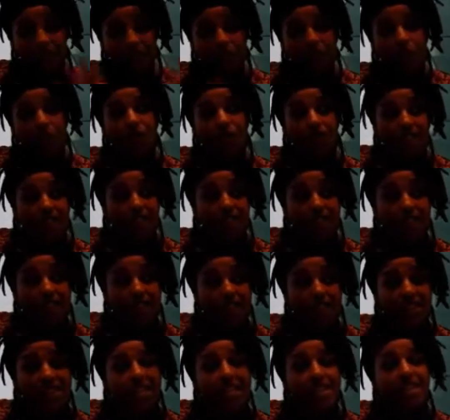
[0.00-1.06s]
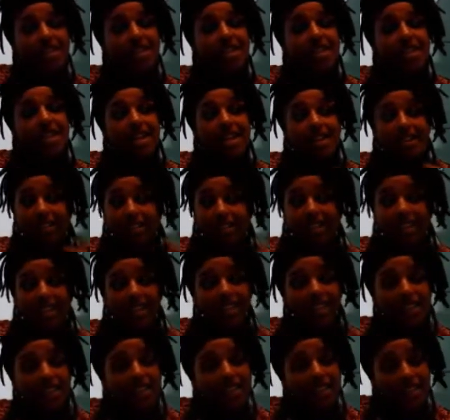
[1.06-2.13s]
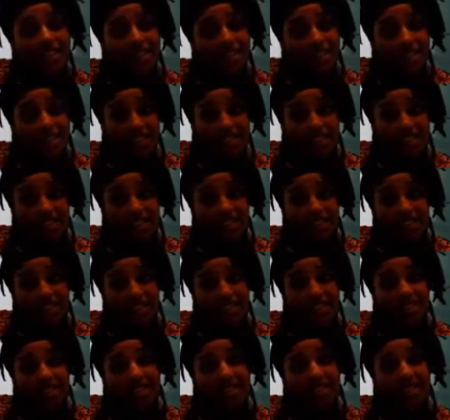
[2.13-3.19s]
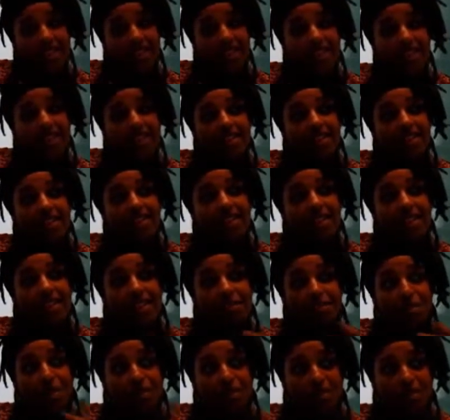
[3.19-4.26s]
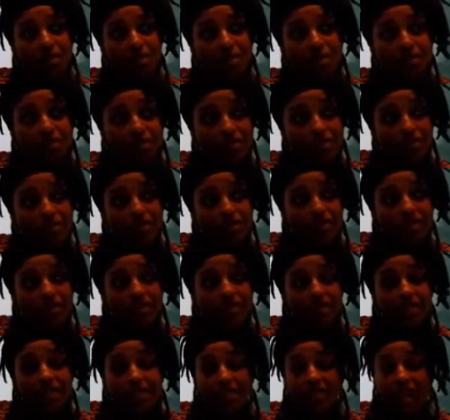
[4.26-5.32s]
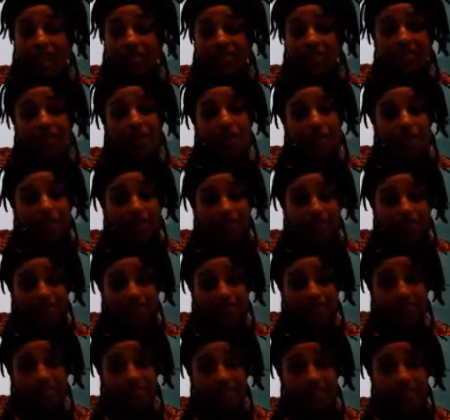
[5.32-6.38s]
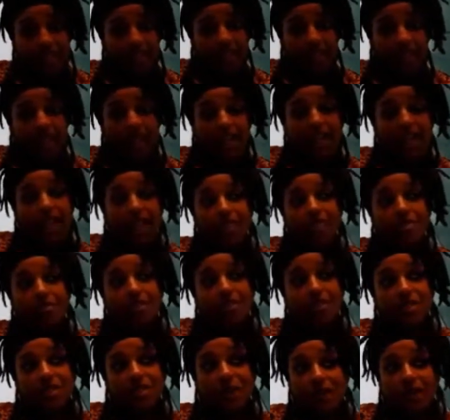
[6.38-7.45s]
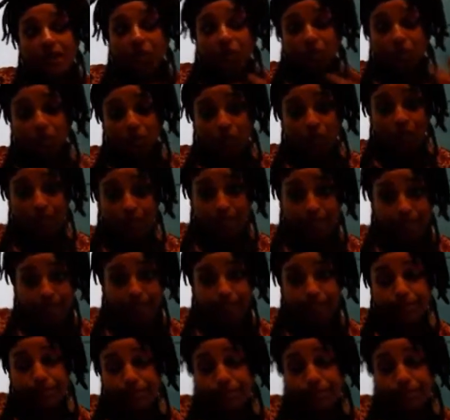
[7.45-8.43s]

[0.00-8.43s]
The book is it's set in the 30s, it's set in a mythical Caribbean. Mm -hmm. um, it's about an old woman